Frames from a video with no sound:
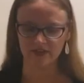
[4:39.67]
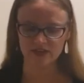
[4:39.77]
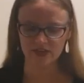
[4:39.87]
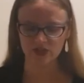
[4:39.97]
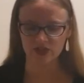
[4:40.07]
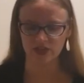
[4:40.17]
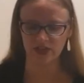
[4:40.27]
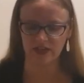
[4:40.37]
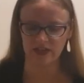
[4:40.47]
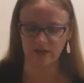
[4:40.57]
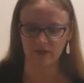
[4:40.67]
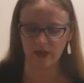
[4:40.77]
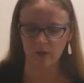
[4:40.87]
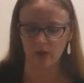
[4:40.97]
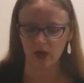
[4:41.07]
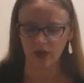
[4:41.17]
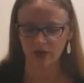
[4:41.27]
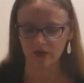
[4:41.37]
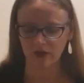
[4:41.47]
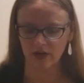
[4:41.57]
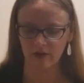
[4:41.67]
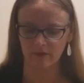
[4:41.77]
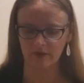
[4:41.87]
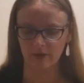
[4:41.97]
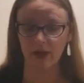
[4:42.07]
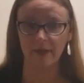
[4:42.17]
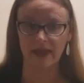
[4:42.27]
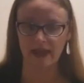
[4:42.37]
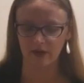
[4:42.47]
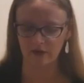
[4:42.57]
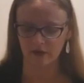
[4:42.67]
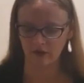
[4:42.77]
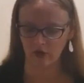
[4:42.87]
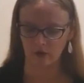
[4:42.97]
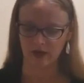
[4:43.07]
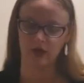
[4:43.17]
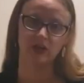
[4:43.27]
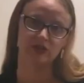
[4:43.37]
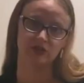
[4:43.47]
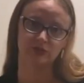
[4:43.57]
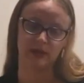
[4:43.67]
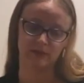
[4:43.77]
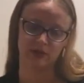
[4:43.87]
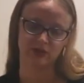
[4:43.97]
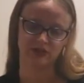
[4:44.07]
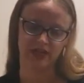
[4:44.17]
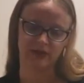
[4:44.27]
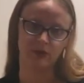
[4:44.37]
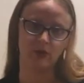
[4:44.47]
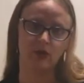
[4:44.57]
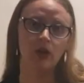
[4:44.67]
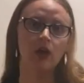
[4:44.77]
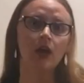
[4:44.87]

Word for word: And this is just going to keep that water for, from coming out of the foam and onto maybe your table